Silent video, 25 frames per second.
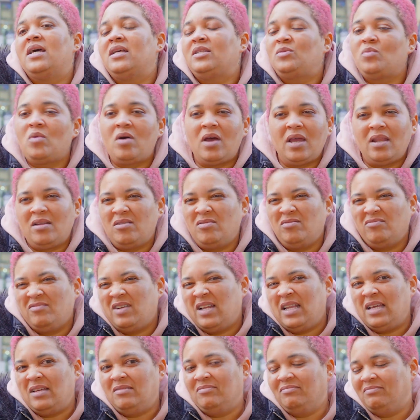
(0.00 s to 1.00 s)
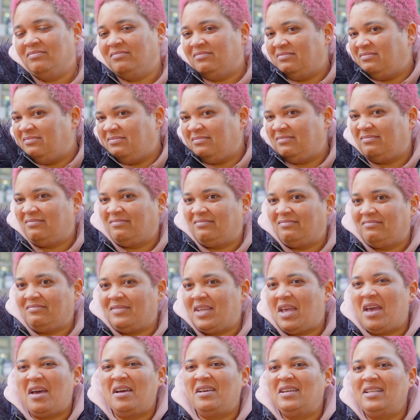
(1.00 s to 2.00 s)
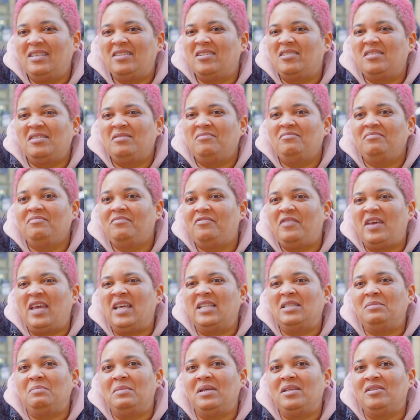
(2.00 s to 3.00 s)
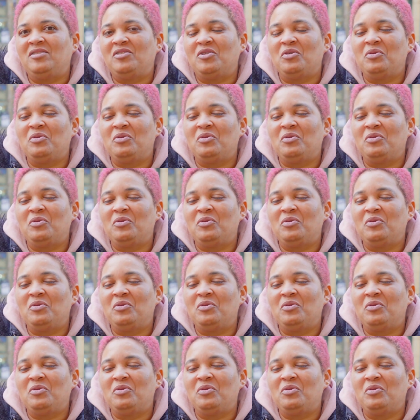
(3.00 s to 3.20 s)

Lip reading: That's why I don't really, it doesn't faze me.